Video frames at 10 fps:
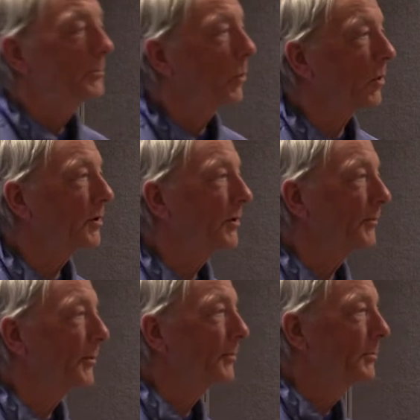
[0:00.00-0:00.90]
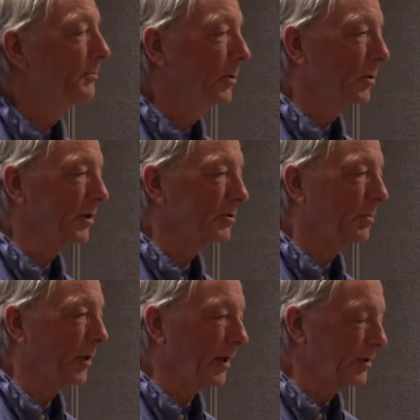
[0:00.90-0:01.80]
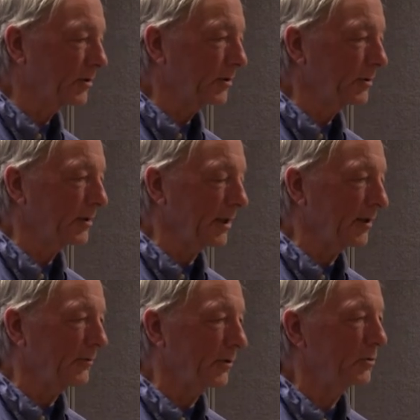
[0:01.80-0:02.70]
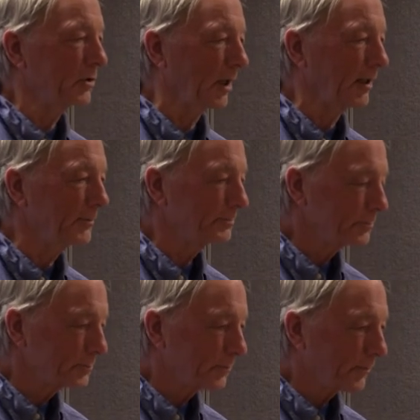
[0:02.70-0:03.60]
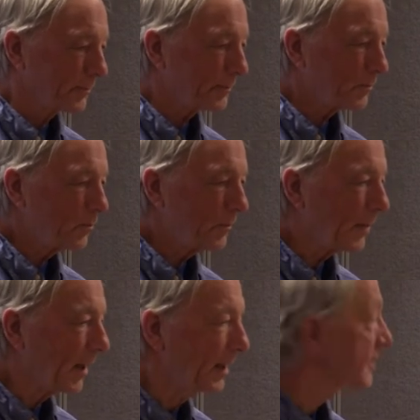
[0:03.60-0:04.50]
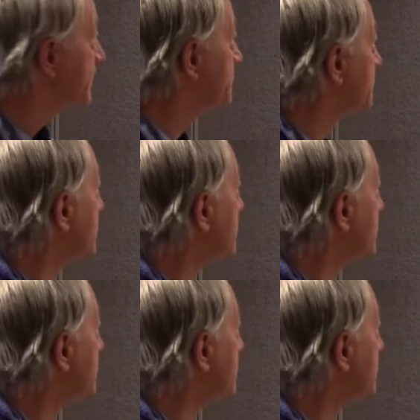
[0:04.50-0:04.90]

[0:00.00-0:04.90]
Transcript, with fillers: work on, do his place to in the food chain. Um,